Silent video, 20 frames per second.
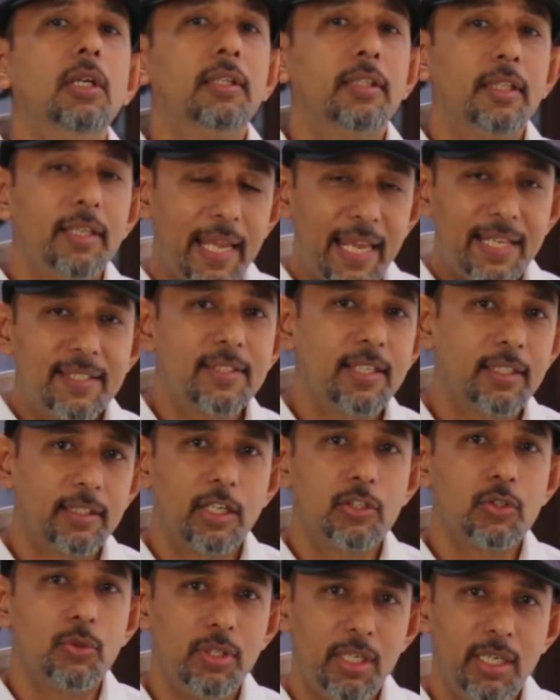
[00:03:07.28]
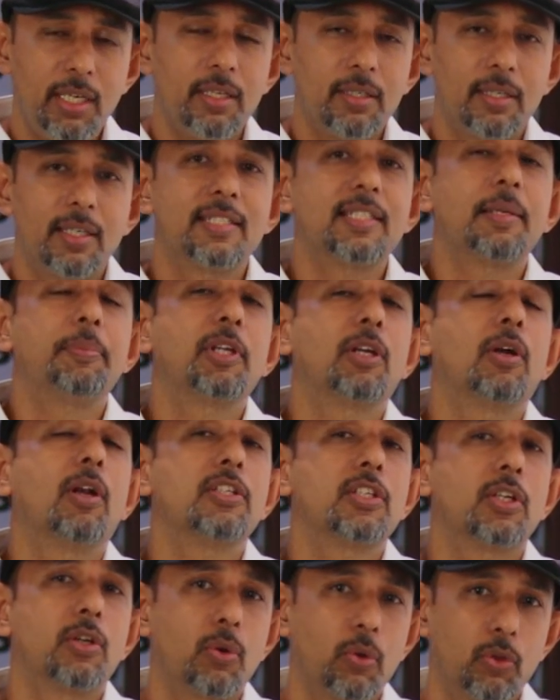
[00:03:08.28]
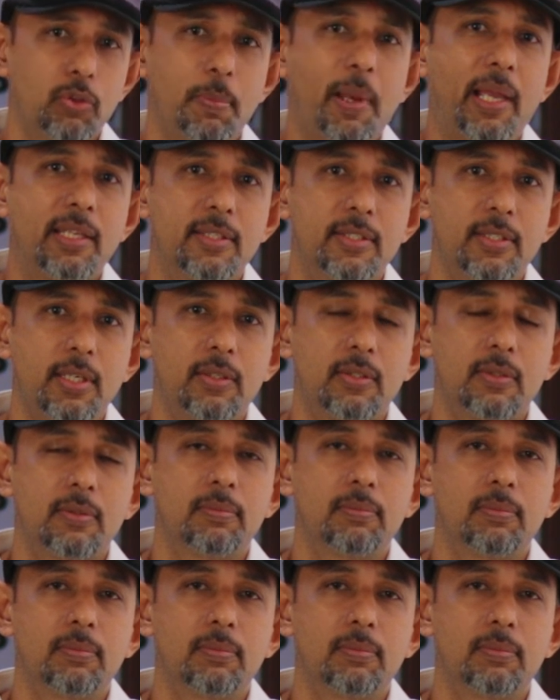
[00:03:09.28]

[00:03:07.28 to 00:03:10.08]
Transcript: The next thing that you need is something called as a growth mindset.